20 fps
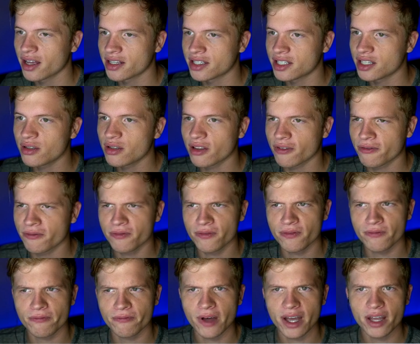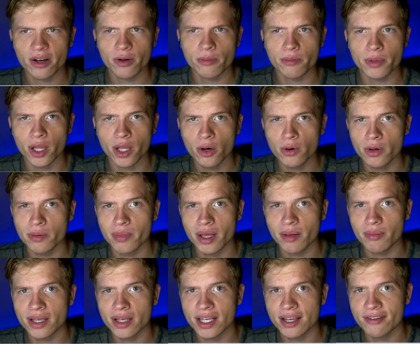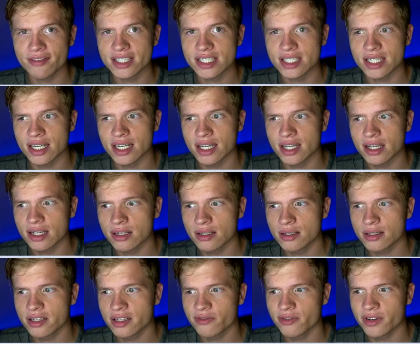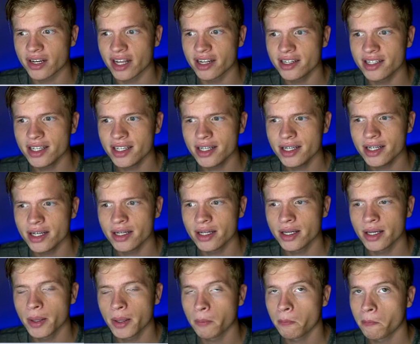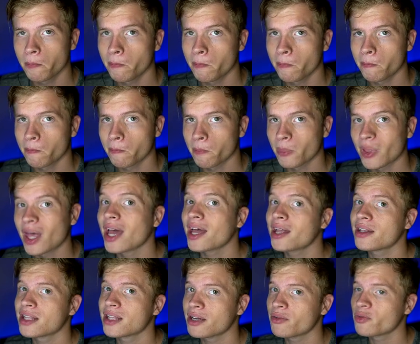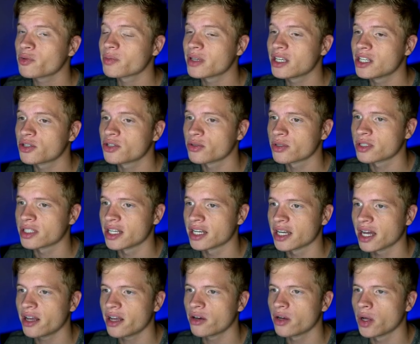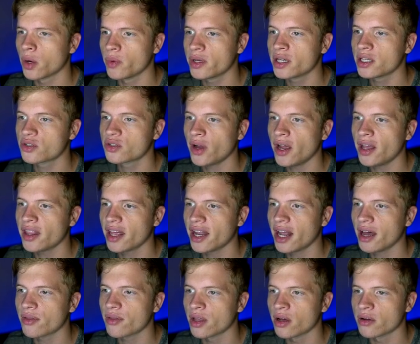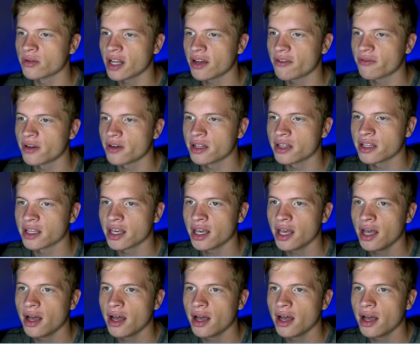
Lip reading: deal the final blow and maybe give us a different ending? That would be interesting. I don't know. We could try that out though, definitely,